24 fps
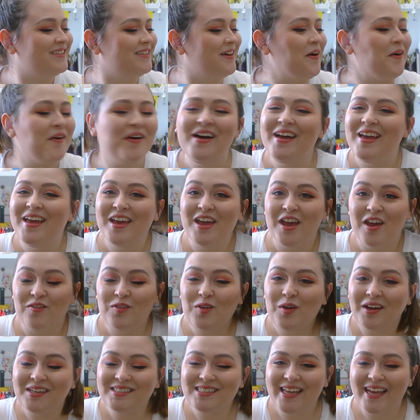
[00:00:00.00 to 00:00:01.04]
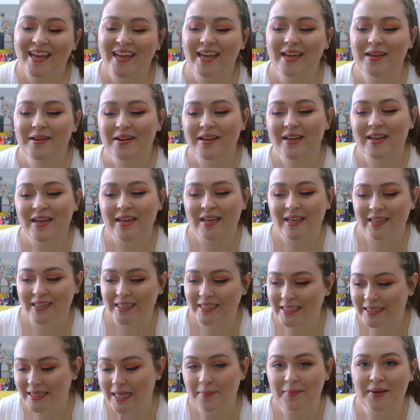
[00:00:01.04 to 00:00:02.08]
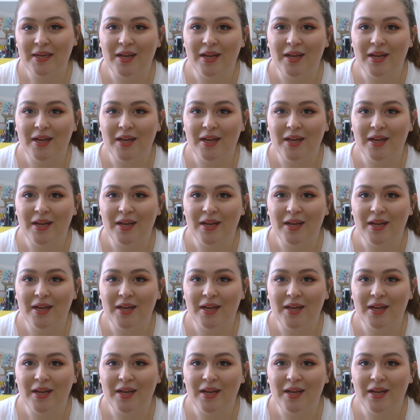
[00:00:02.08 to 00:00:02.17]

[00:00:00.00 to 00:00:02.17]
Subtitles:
So if you guys like it, let